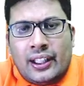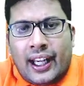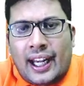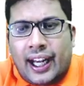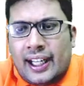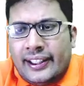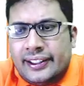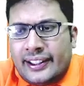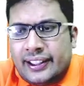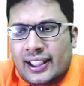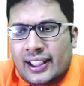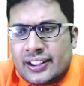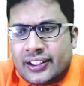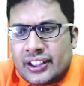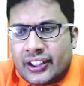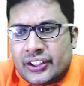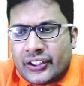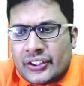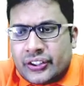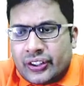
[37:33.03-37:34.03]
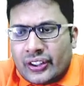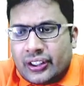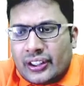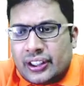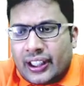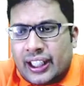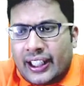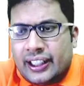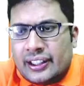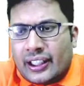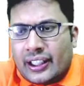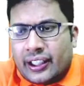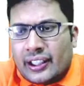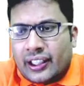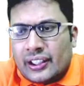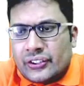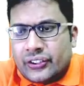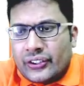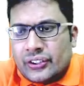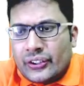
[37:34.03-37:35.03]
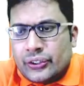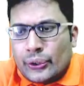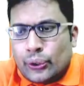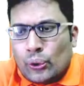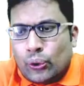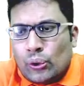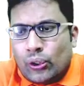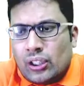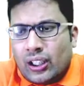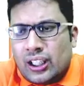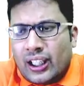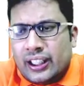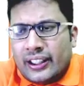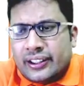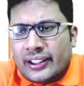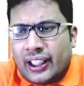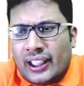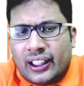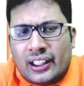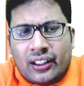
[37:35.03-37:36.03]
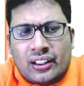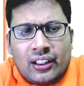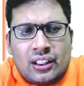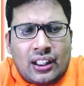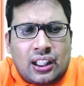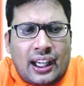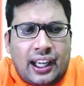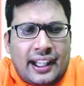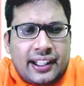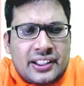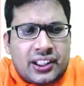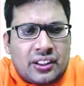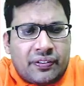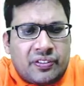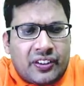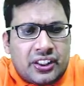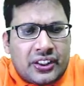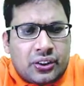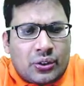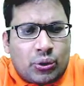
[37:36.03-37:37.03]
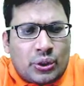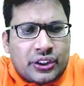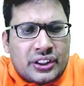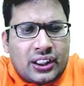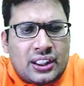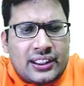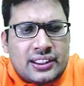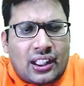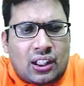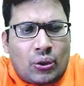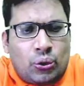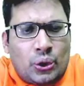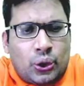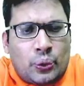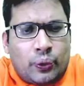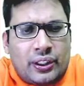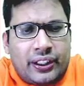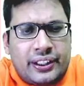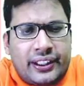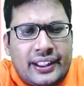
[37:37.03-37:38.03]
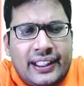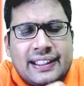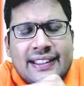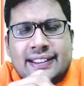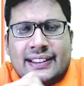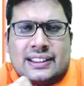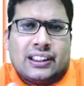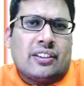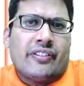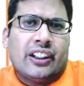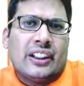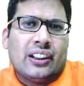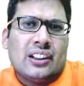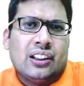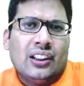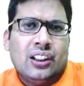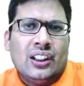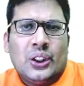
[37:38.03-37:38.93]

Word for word: Anterior chest, 9 that is. So I think answer for this question is around 27.